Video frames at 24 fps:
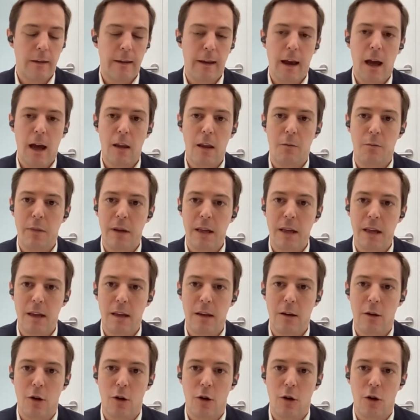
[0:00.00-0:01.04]
There had
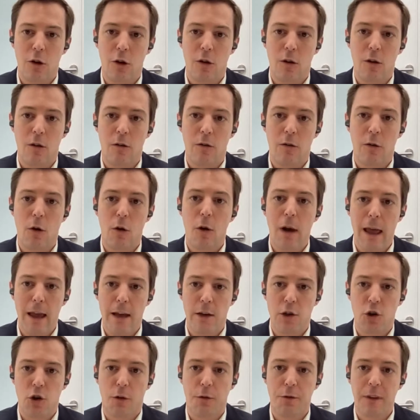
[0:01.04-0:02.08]
been uh,
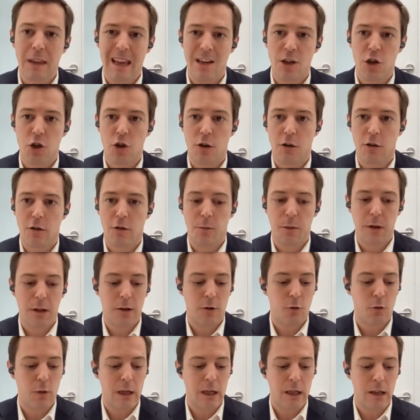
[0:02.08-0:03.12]
knowledge of tensions
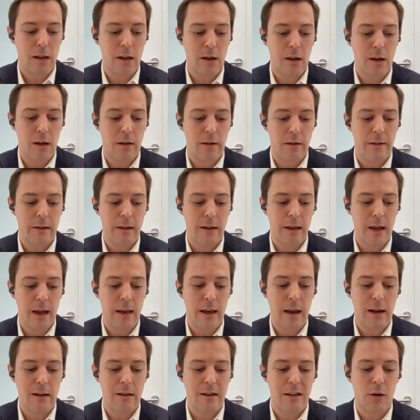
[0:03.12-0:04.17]
between uh, the
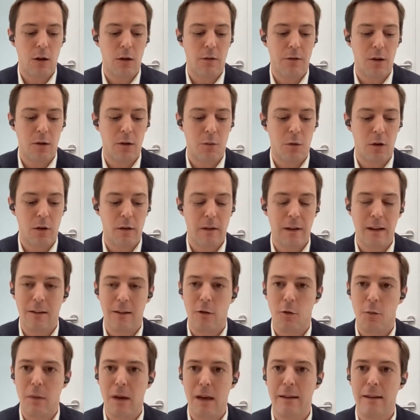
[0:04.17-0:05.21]
NLD government
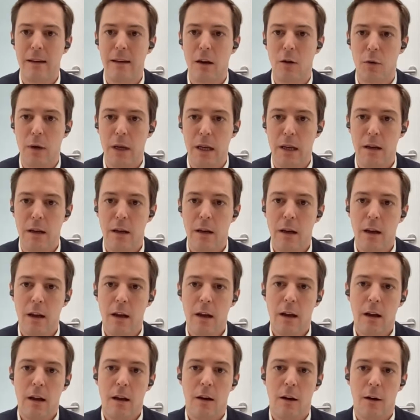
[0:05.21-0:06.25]
and the military
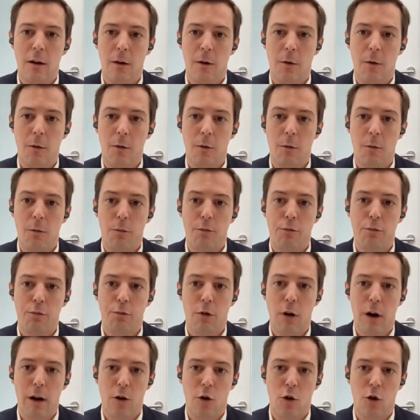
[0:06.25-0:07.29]
uh,
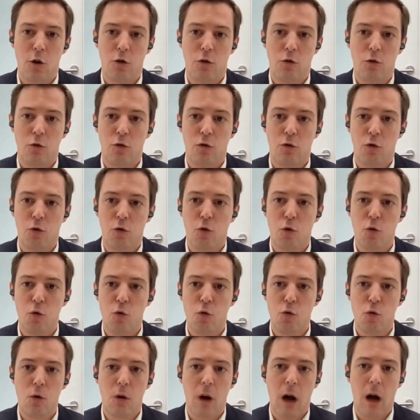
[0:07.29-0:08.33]
prior to the
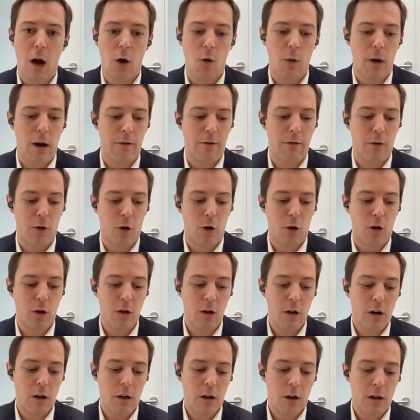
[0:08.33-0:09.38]
coup. However,
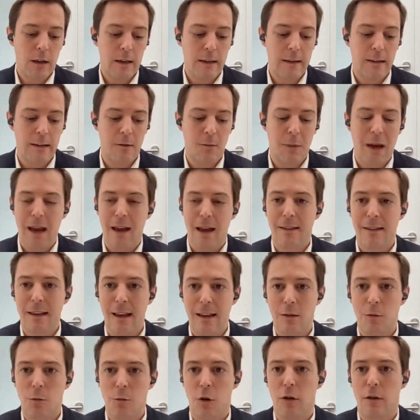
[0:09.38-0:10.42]
it is my
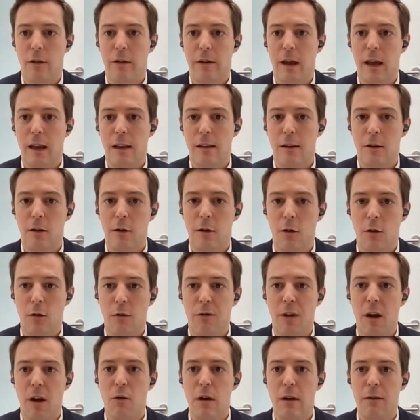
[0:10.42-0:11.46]
assessment that
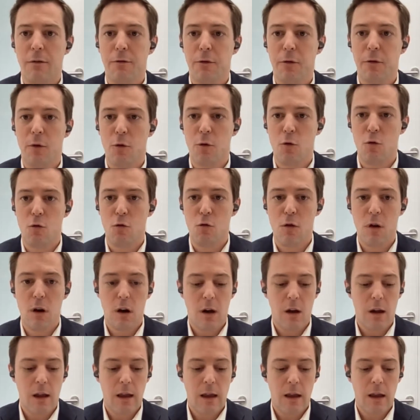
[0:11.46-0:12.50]
uh, very few
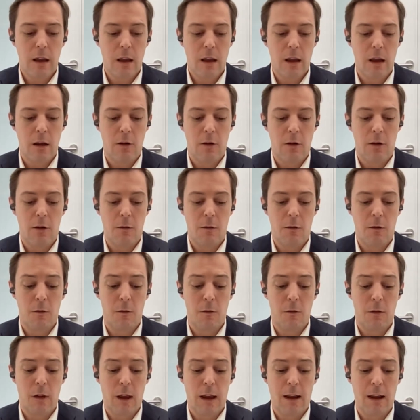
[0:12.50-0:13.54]

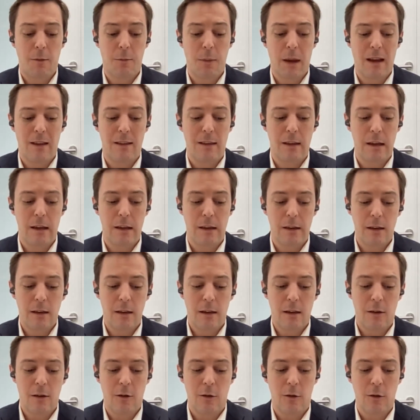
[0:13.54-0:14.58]
expected
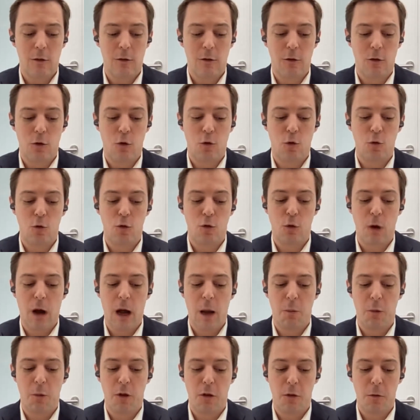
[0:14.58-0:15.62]
the coup to
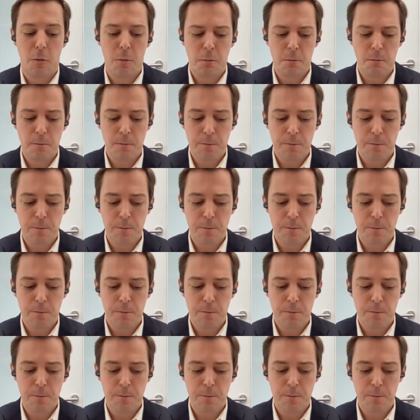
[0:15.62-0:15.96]
happen.